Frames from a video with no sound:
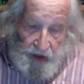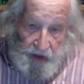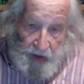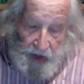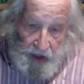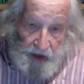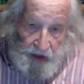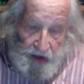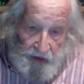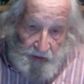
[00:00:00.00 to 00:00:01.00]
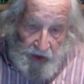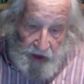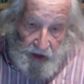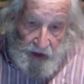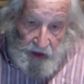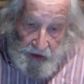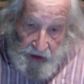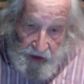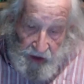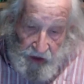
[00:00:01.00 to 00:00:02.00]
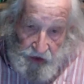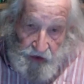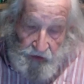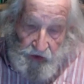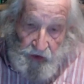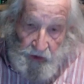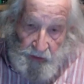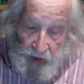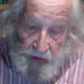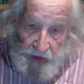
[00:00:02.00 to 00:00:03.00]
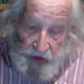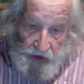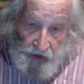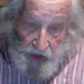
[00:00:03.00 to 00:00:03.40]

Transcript: The main campaign issue for the Republicans,